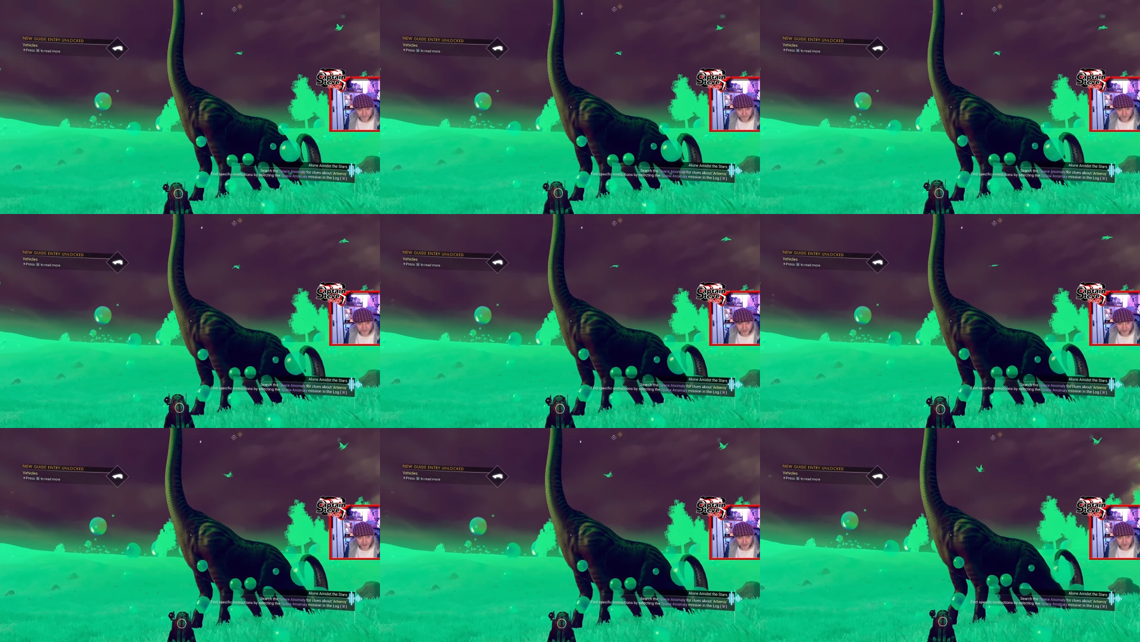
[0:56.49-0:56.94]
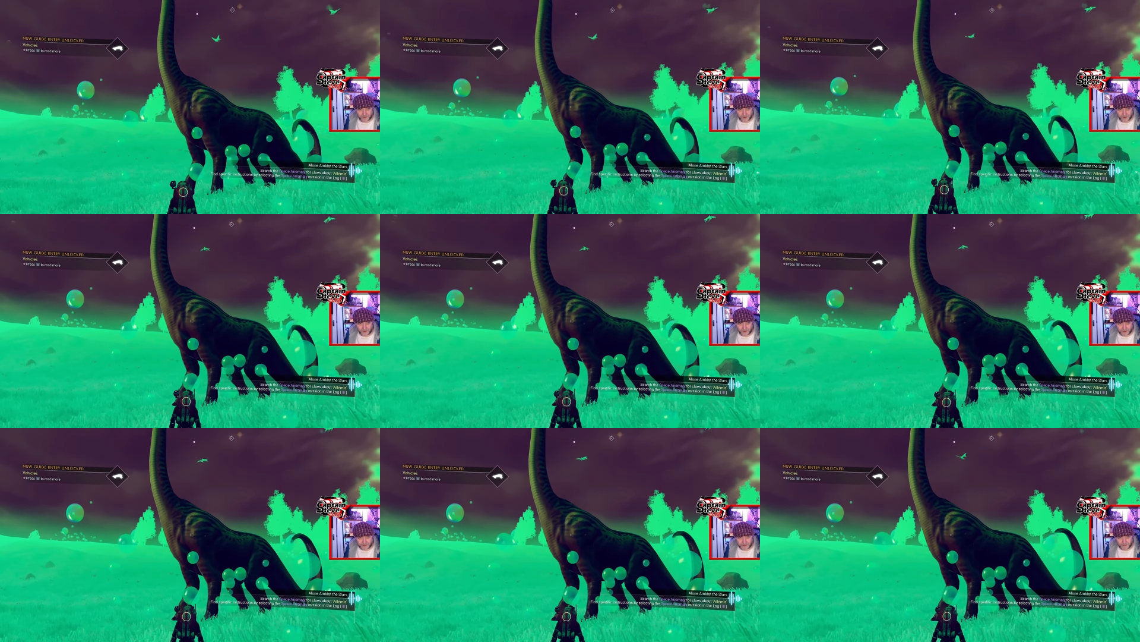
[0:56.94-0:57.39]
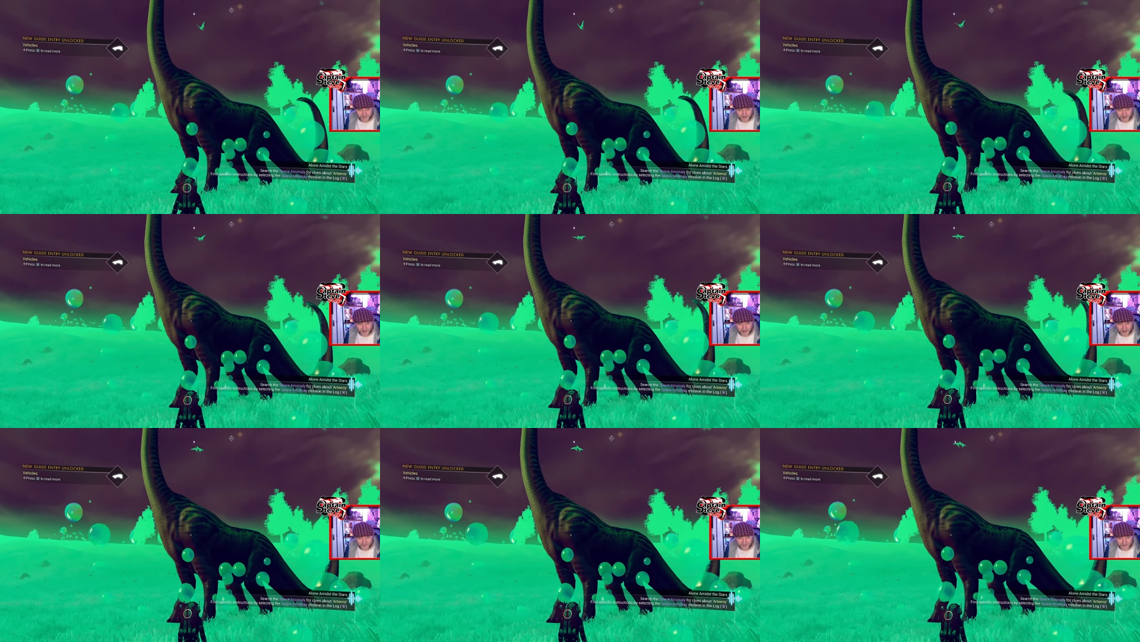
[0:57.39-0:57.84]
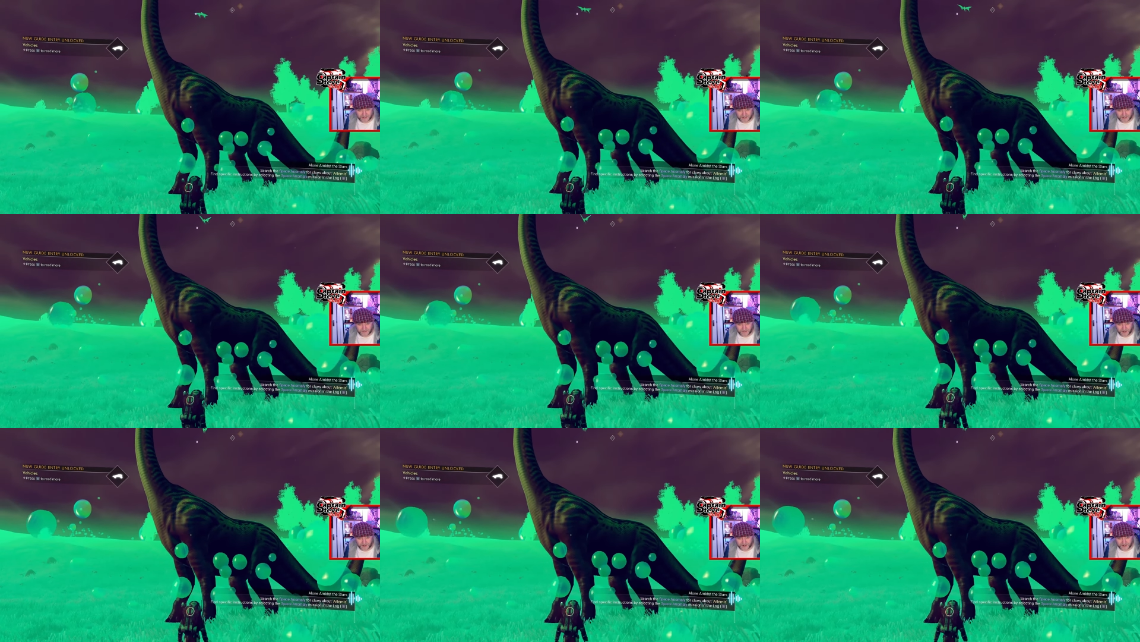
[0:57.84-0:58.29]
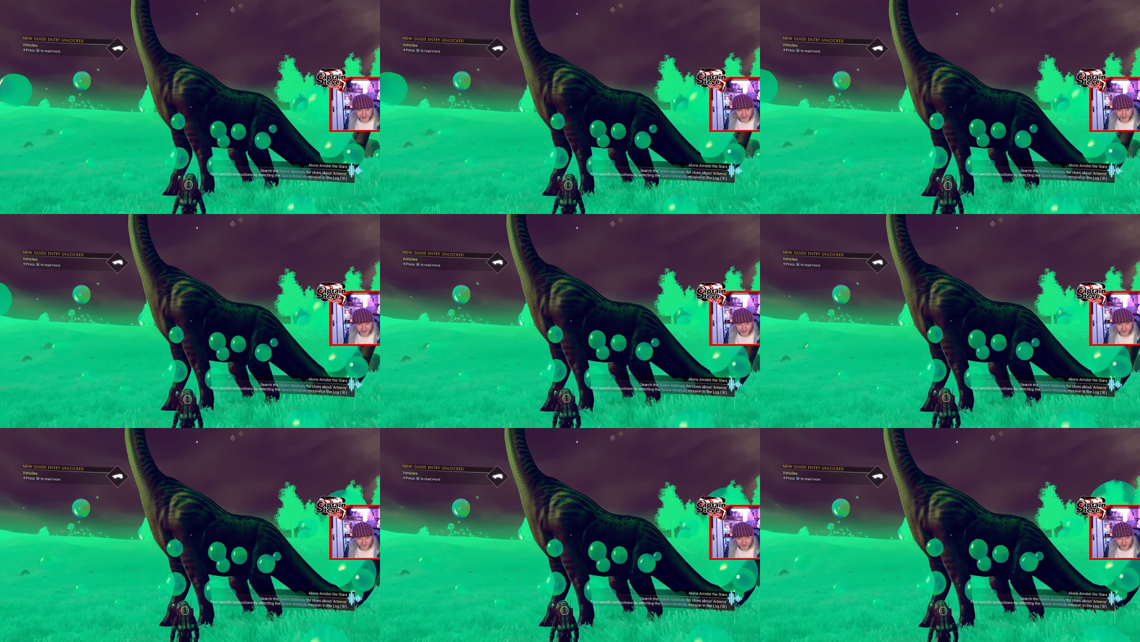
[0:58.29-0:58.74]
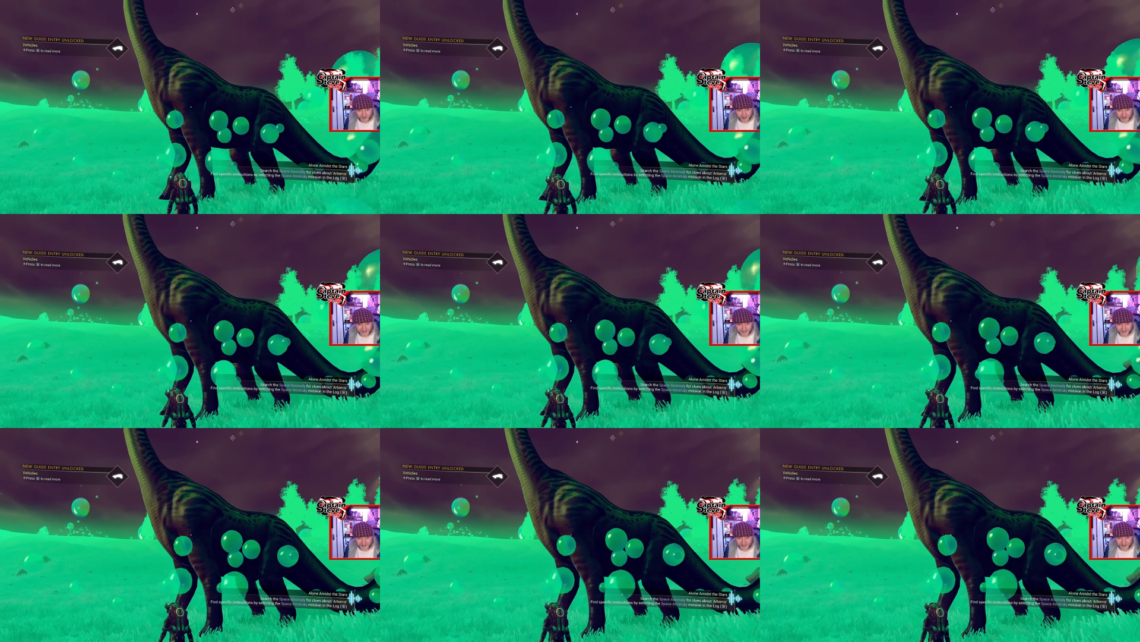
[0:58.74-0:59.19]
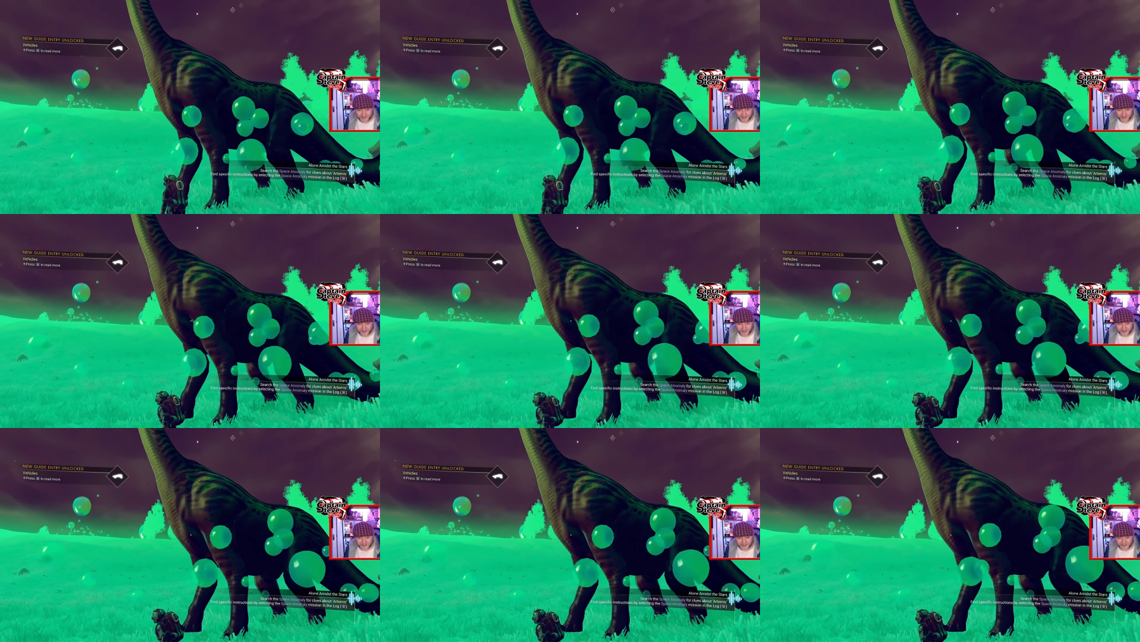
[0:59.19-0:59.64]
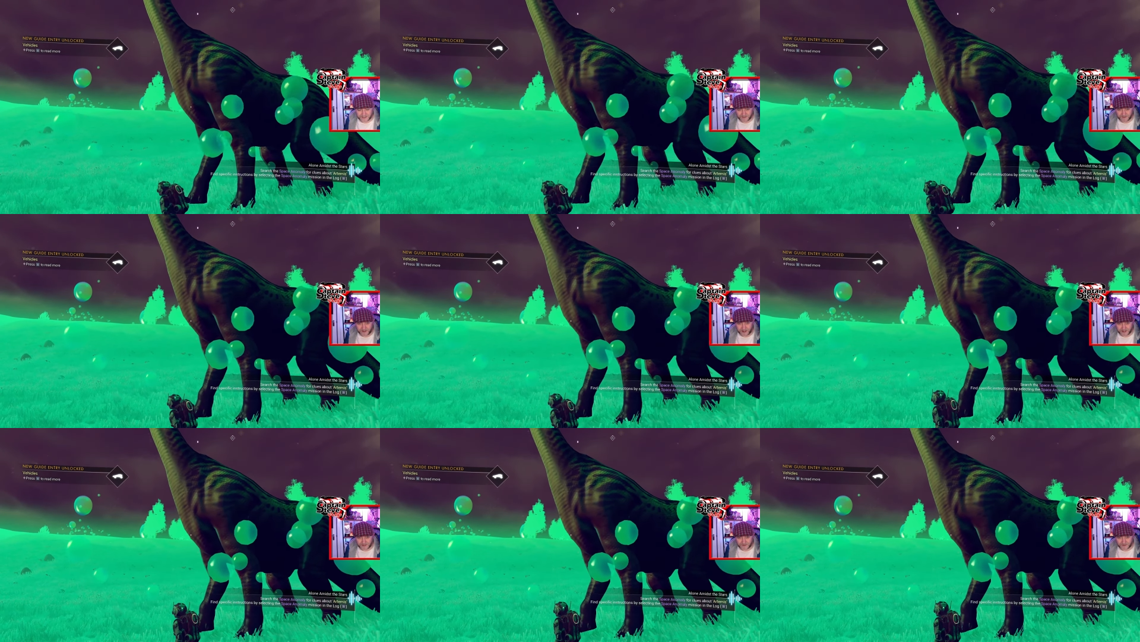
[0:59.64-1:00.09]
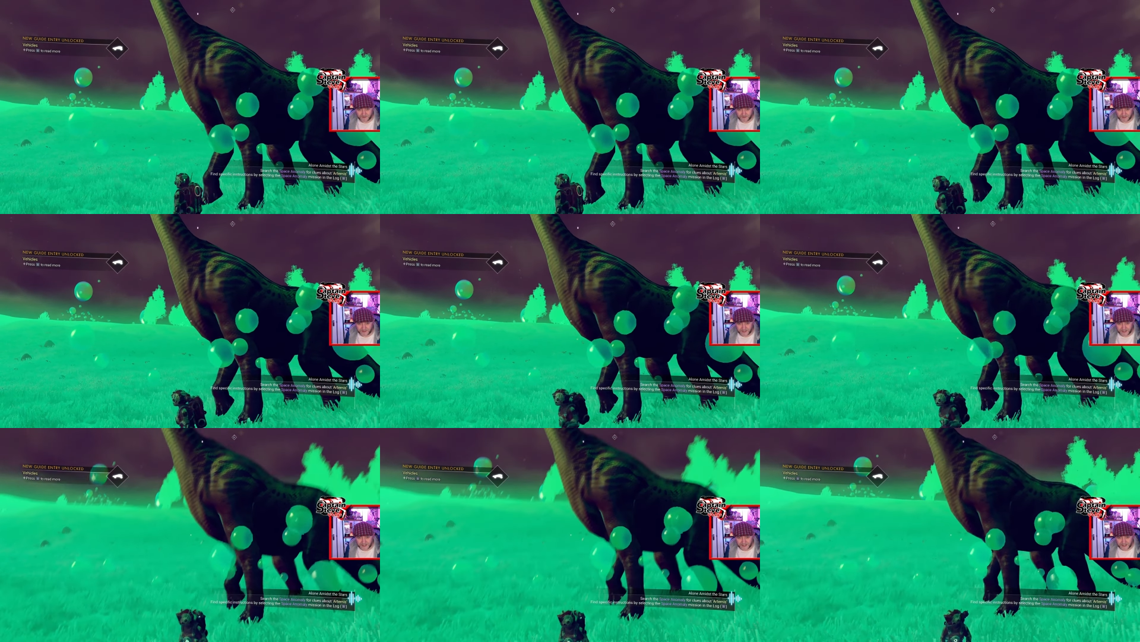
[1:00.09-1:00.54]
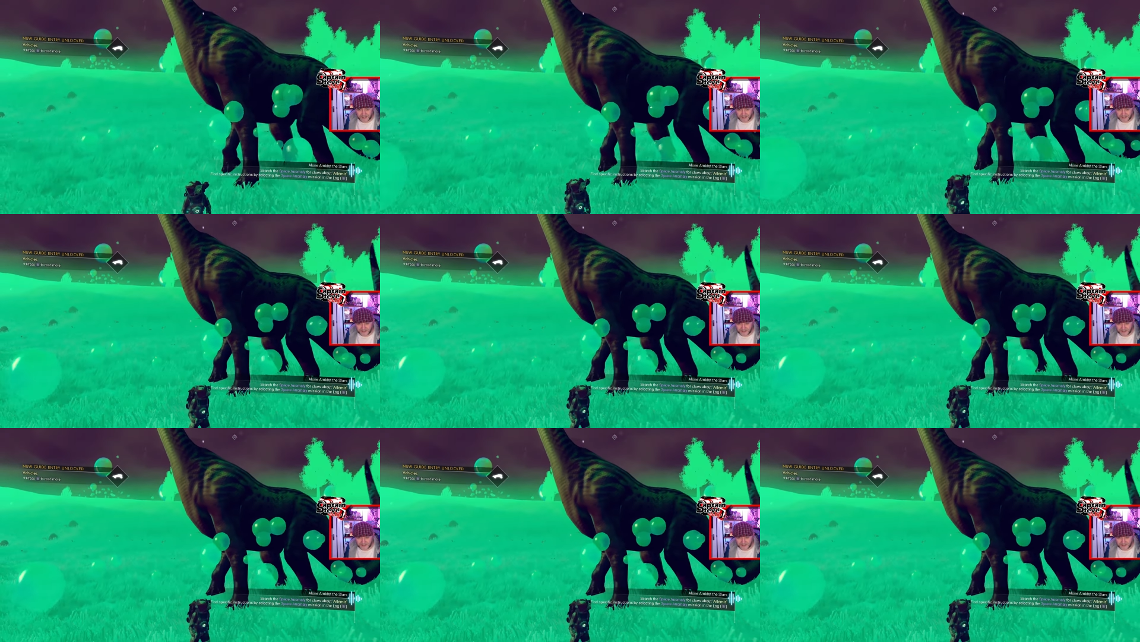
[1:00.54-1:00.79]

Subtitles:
No face is visible, so there are no lips to read.